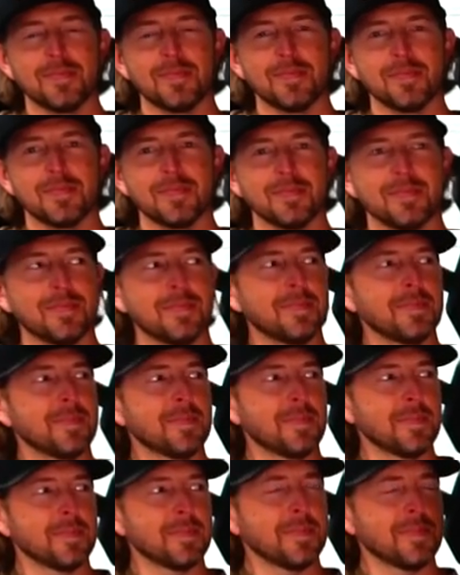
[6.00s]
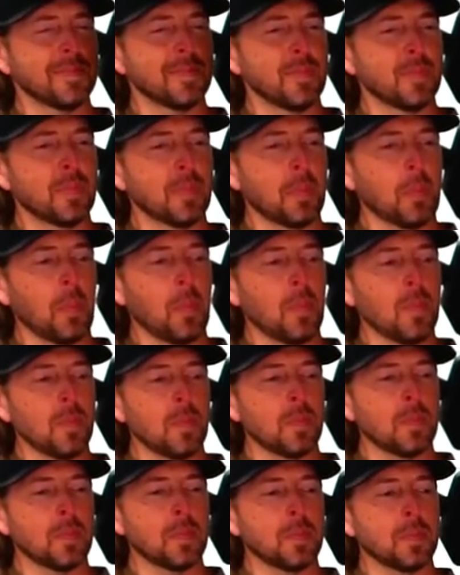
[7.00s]

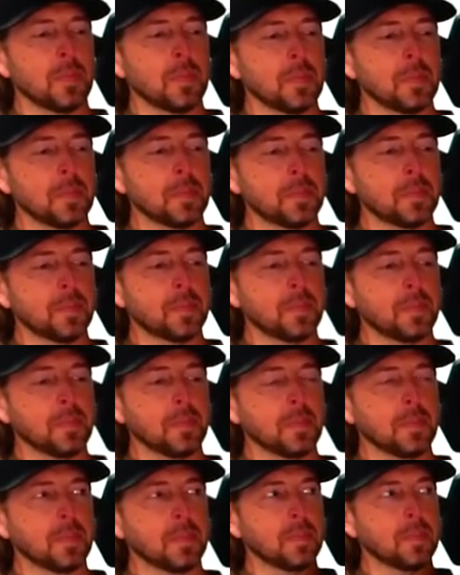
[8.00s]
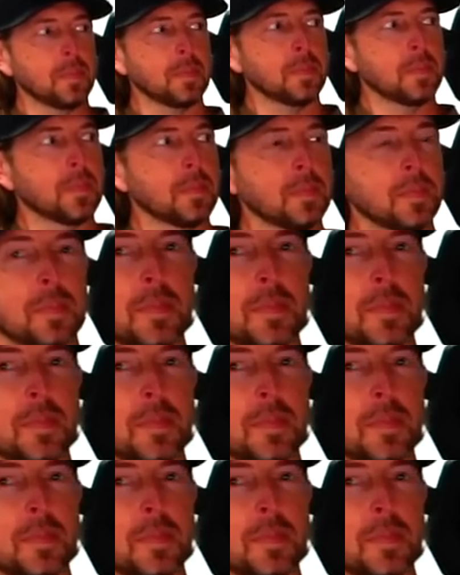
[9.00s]
The person shown says nothing.